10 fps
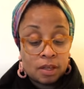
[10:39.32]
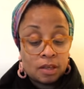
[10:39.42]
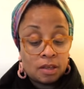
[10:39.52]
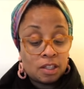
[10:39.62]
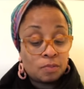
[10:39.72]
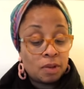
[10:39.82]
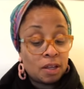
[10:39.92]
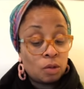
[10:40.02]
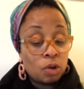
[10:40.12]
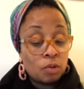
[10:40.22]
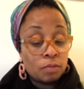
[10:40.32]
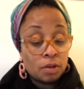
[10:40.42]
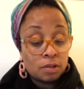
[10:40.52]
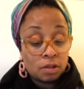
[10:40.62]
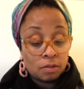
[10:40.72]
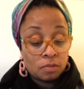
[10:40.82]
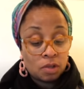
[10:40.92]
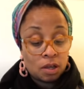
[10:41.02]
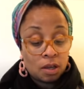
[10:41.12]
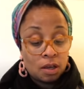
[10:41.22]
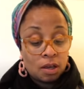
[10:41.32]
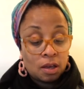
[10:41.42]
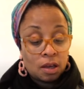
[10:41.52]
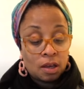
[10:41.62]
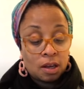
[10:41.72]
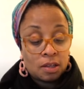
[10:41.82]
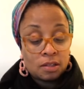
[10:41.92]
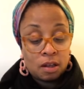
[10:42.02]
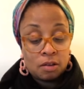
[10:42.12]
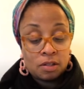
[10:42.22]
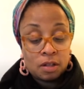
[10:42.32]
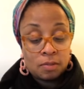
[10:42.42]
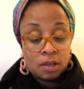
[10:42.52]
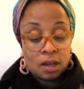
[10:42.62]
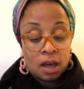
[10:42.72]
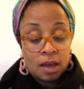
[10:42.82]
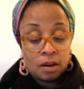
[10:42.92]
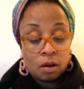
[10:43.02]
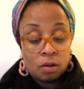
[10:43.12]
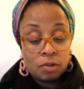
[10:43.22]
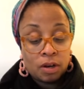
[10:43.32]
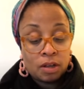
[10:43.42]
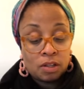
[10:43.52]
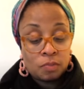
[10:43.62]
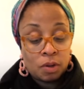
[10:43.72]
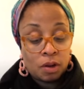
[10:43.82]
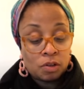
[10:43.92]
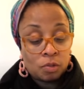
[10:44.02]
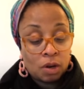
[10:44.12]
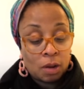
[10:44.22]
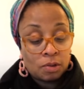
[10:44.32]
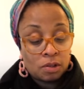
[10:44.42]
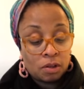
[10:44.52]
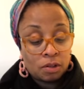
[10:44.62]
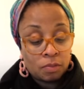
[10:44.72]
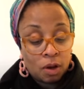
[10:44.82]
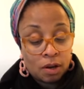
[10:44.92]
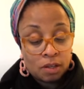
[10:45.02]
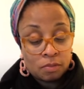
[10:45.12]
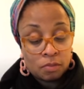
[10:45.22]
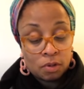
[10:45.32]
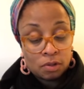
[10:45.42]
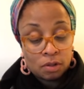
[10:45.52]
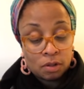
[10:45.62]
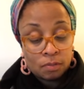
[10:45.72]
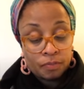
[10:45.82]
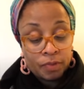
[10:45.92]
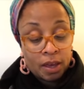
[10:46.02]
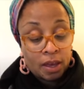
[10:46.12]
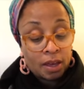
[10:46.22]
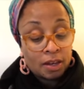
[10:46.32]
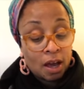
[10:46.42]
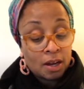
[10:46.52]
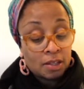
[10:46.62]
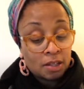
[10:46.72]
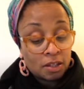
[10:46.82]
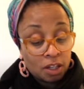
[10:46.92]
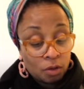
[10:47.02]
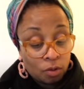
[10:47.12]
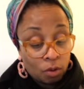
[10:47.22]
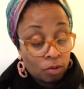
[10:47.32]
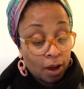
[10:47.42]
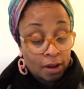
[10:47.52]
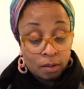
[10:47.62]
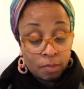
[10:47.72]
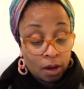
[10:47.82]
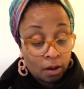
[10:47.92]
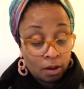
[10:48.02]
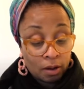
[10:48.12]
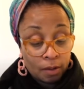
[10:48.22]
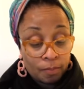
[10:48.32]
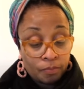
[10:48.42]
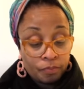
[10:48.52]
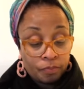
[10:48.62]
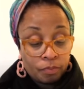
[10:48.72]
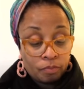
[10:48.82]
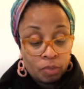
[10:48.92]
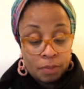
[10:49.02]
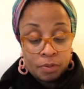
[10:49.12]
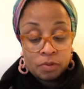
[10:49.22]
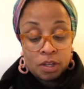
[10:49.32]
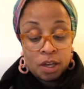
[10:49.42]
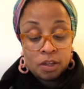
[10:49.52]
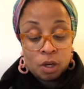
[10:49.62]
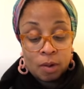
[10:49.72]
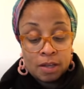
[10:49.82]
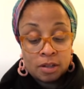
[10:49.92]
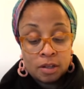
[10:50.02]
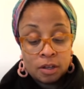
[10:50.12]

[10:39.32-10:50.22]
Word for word: He explained that we were Muslims, and I saw something I had already experienced when I was looked upon as a Muslim and not as a Negro right in America. People seeing you as a